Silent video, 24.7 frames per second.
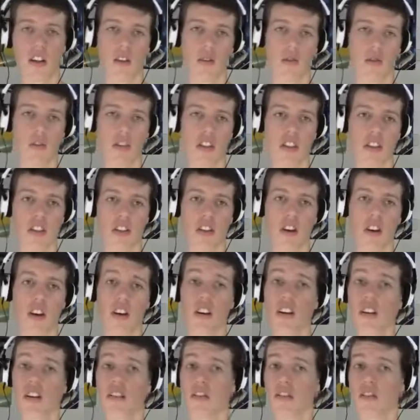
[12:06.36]
We'll just
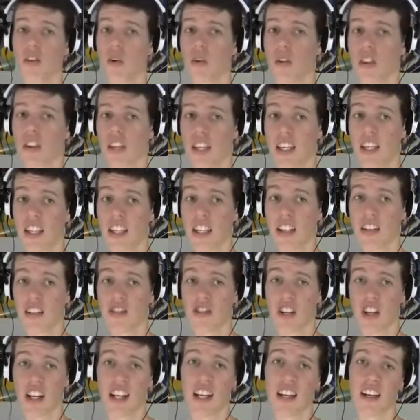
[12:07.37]
go for the Giga
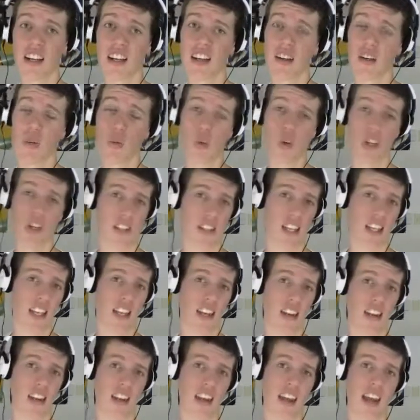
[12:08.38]
Drain once
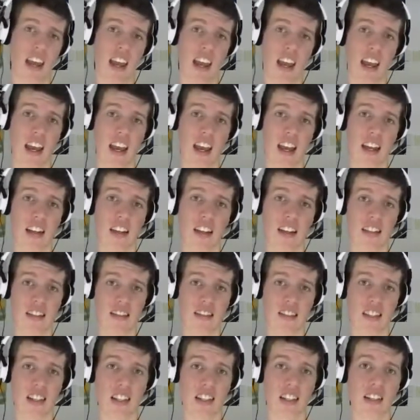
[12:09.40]
again, and let's
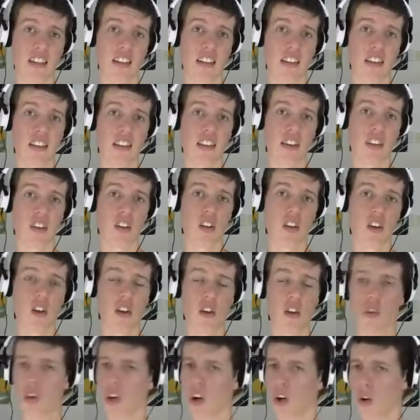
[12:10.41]
see.
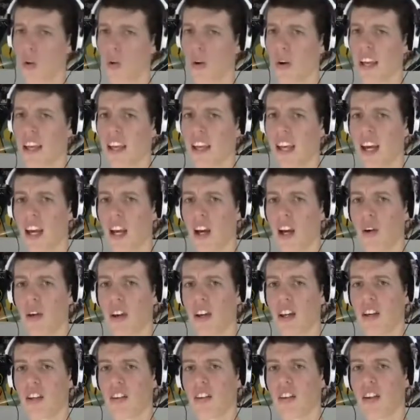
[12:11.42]
Not quite
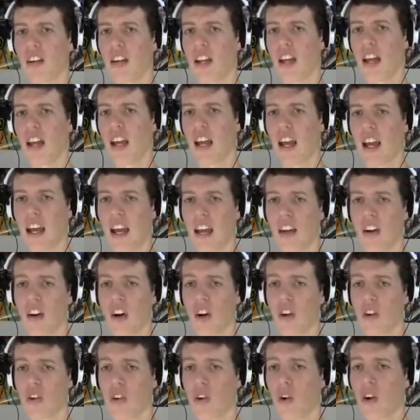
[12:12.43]
KOing it, and
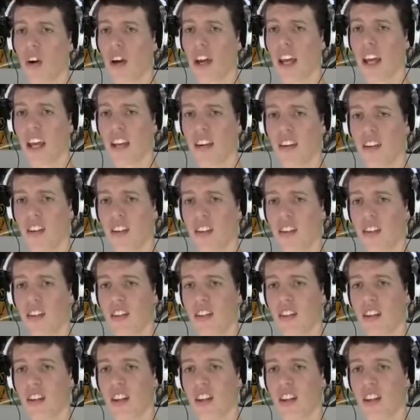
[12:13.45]
Encore ended.